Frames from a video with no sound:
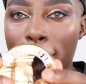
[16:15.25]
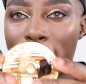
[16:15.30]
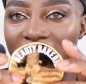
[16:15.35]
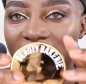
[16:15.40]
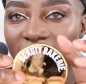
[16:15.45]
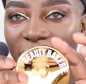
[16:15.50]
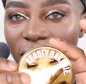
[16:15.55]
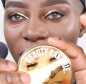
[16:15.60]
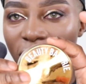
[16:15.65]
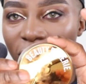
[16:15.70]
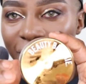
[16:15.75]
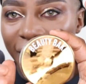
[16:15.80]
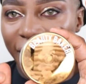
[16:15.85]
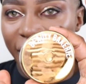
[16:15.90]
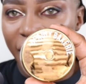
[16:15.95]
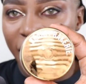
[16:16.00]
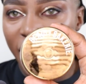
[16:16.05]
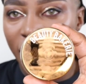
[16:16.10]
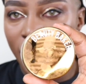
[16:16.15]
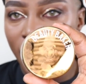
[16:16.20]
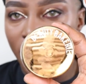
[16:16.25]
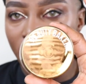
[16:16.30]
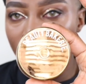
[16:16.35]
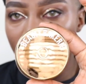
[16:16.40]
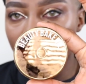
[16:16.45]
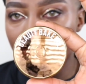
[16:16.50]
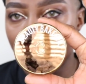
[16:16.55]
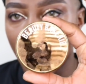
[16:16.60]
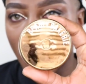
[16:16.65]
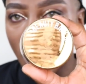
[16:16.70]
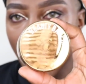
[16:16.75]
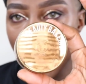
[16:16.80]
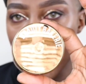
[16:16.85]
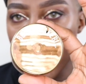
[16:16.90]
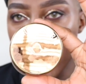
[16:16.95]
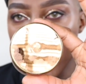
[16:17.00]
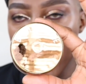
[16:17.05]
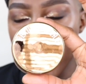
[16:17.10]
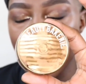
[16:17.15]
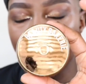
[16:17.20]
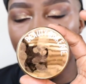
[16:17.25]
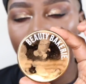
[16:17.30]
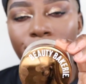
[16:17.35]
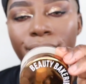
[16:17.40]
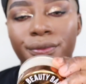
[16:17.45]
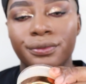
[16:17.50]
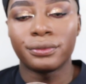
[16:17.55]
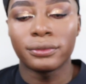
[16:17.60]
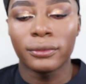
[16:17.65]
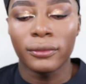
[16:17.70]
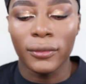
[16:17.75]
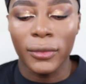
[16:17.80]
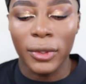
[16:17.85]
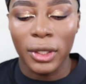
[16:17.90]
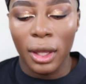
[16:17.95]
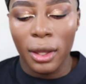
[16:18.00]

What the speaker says: Bakery setting